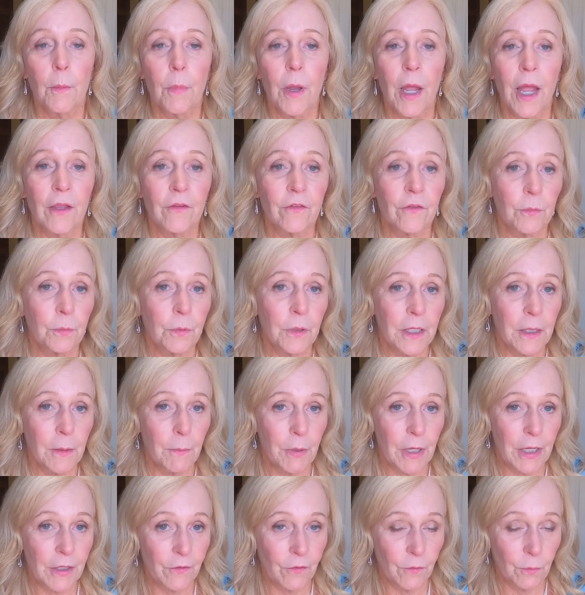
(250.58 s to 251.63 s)
possibly a
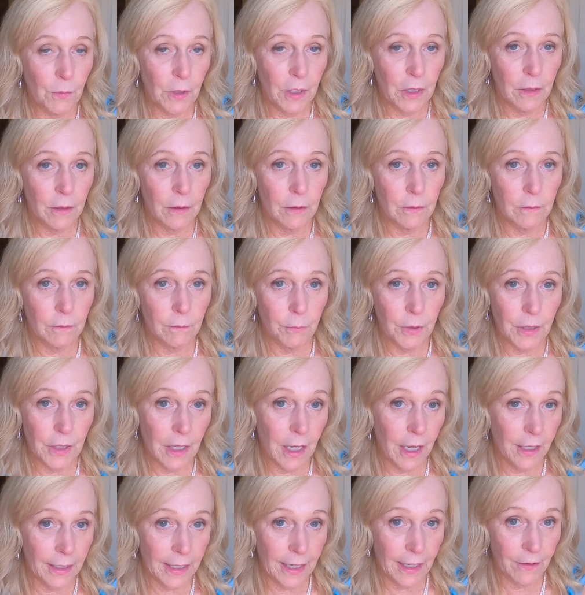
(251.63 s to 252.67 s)
basement, but
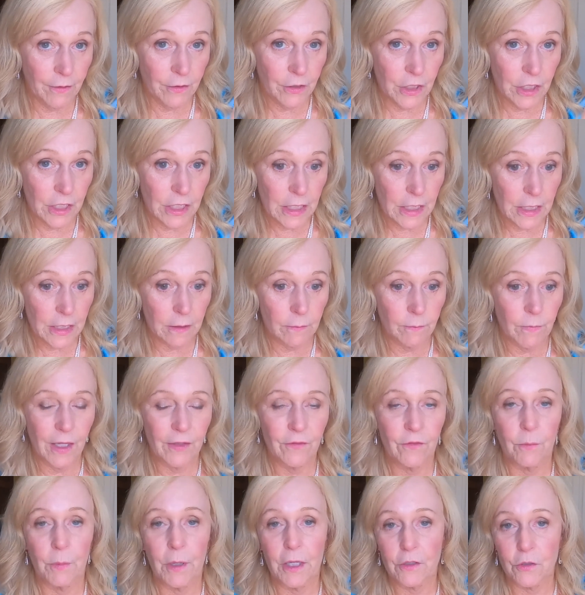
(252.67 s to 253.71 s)
not guaranteed.
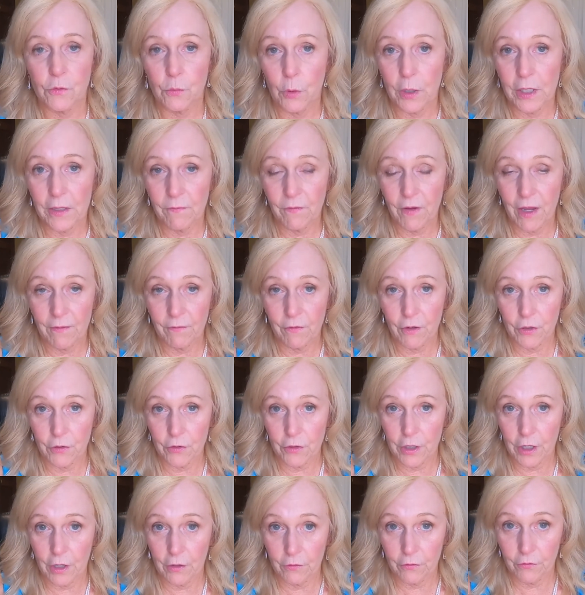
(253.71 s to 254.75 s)
That's about
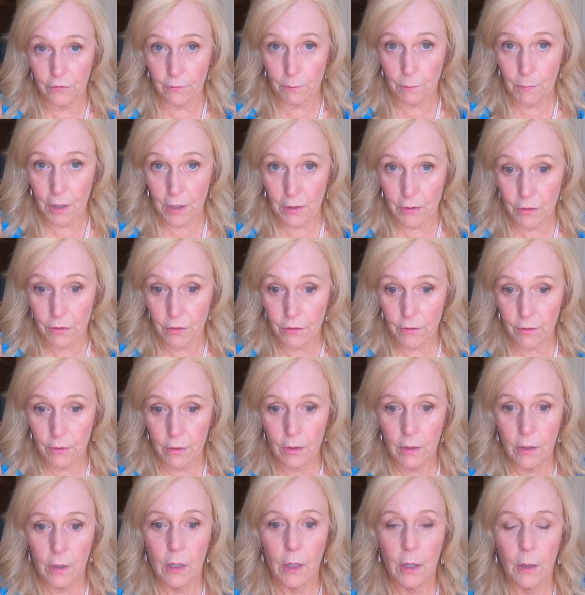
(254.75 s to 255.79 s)
$2,500 a month
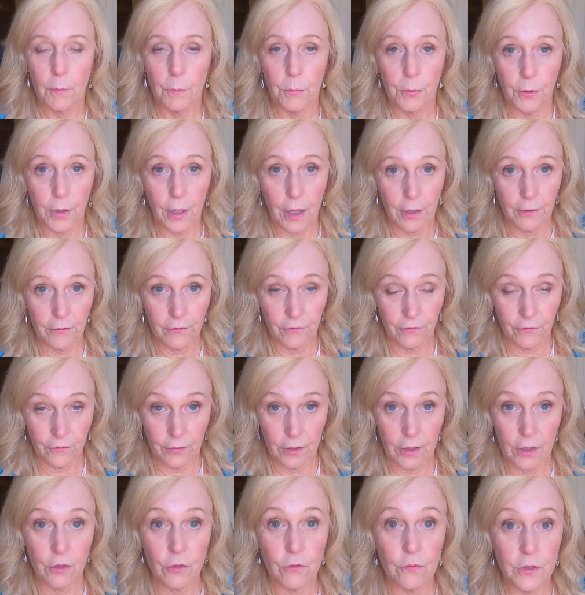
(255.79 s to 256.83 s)
plus
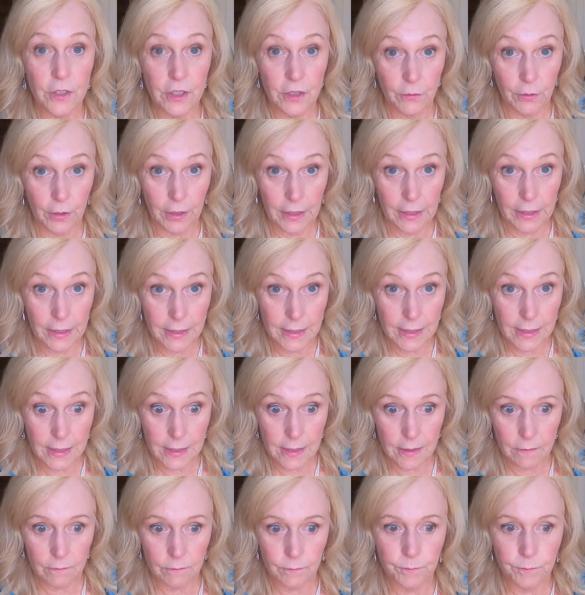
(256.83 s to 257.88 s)
utilities.